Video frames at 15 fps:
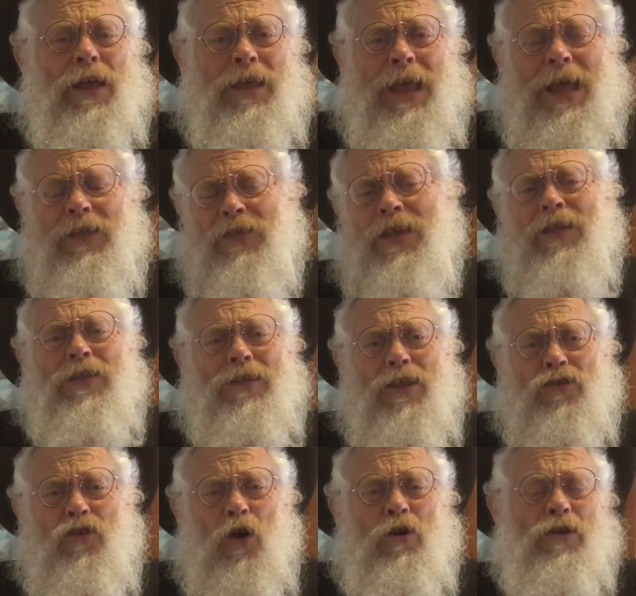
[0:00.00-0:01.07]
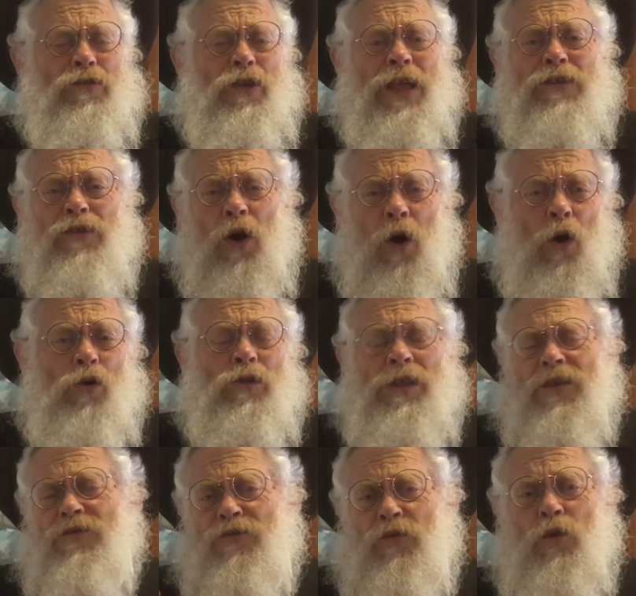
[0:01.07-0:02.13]
can't think that the Torah is only
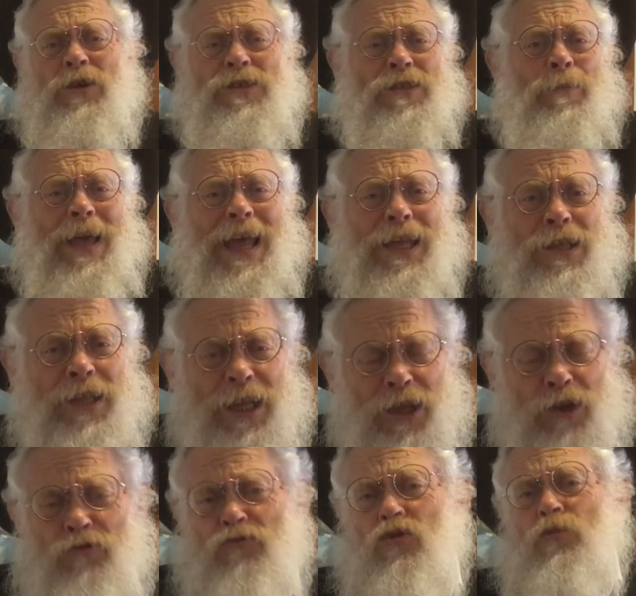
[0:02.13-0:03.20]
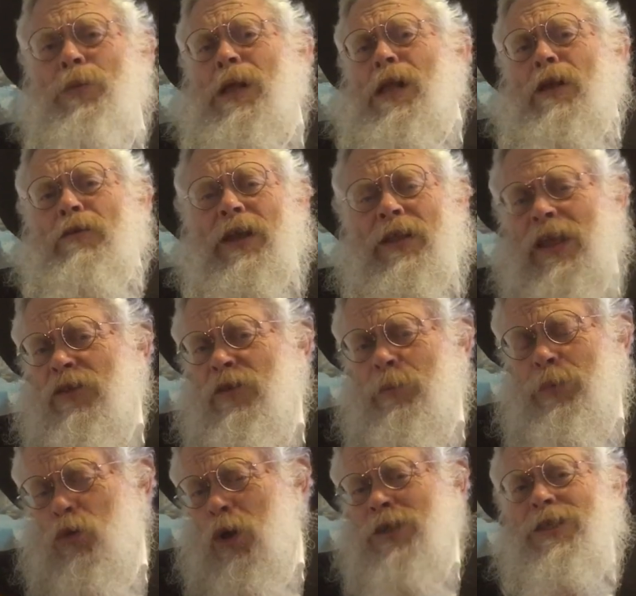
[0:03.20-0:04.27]
for some elite group. It
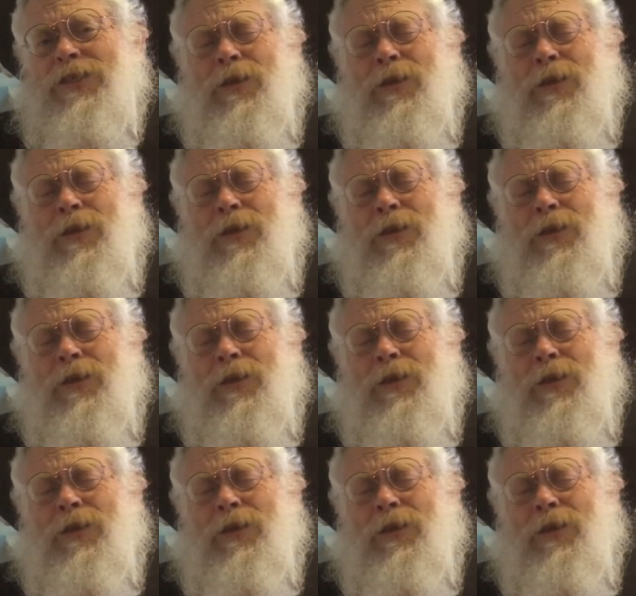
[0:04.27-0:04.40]
belongs to